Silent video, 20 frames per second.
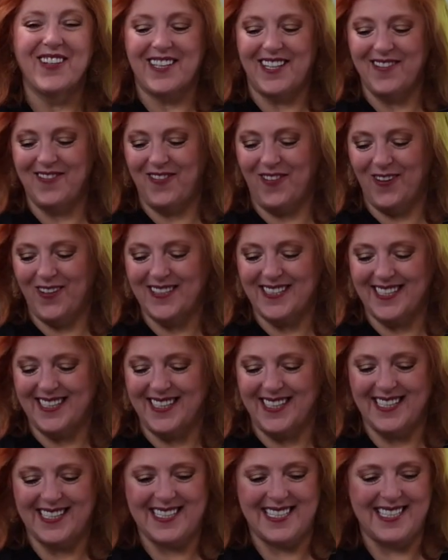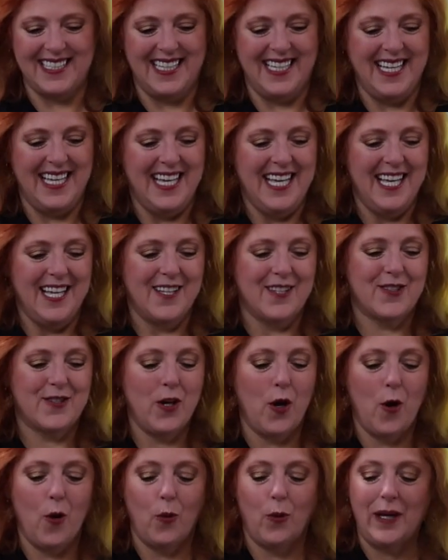I'm looking forward to this.
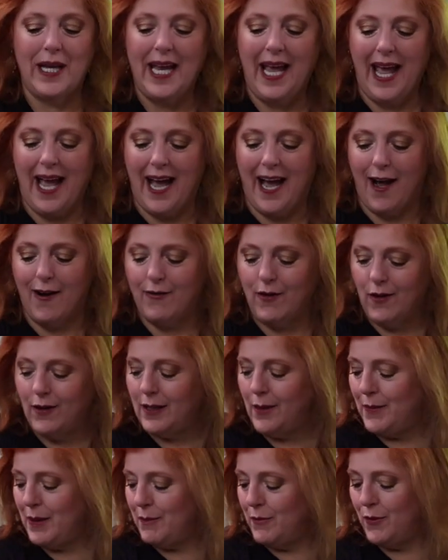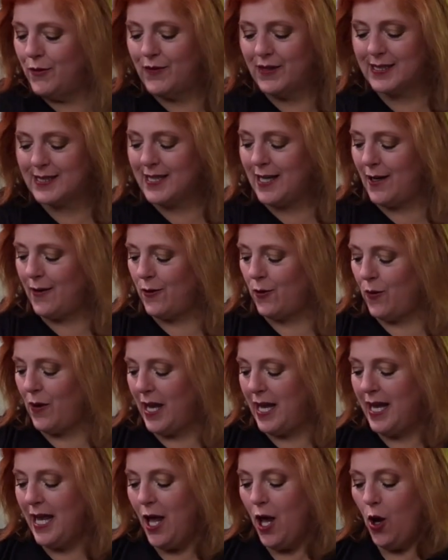So we have, let me move this out
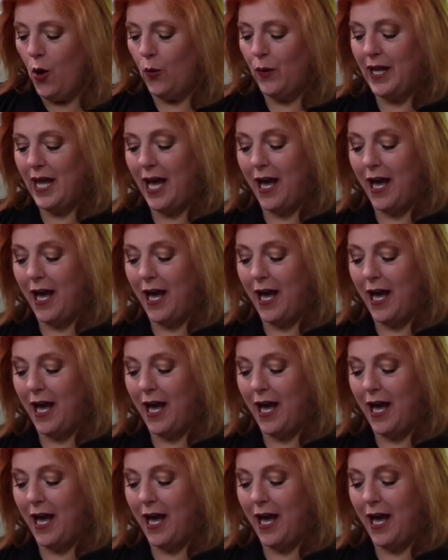of the way.